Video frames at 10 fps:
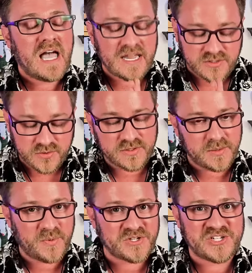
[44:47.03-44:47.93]
I truly
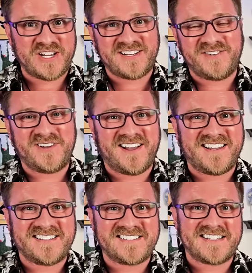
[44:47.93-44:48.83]
appreciate it, you
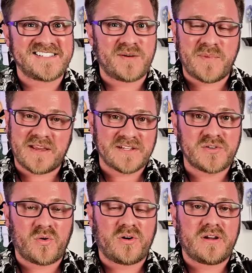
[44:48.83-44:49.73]
guys. It isn't
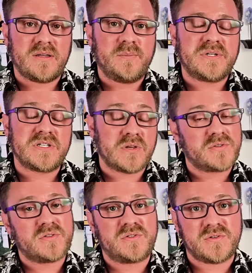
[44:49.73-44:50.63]
mandatory, but to
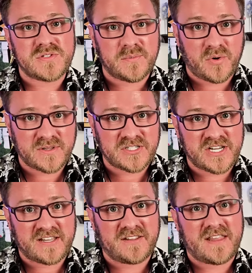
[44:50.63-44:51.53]
those who do support the
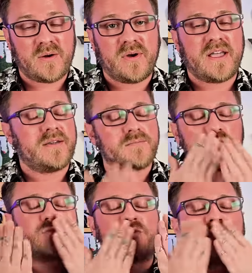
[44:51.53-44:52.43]
channel in that way,
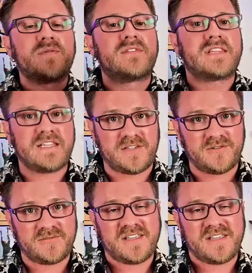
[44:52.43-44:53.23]
thank you.